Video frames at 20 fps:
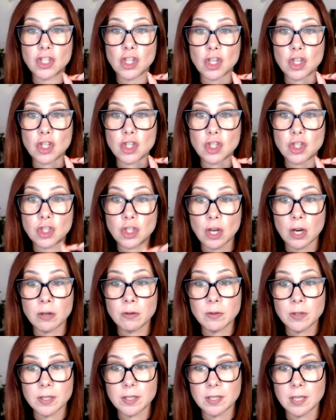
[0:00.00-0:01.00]
that
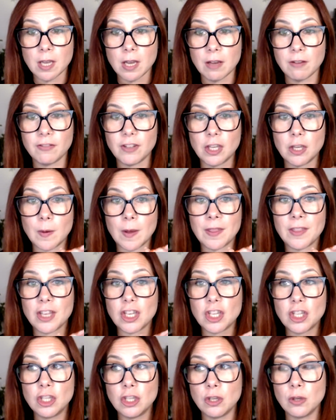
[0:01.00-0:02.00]
don't serve you and that
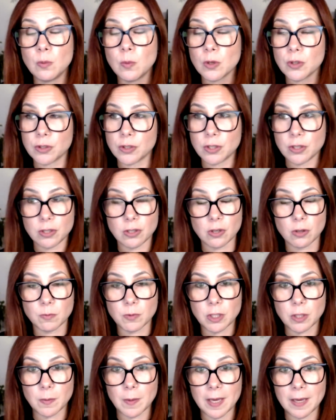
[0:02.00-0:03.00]
you want to stop
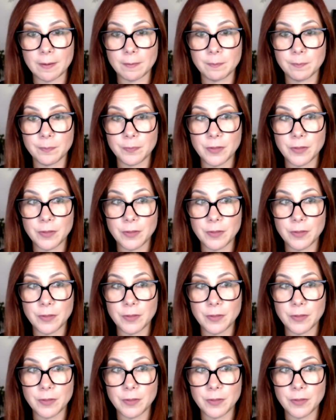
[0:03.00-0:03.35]
doing.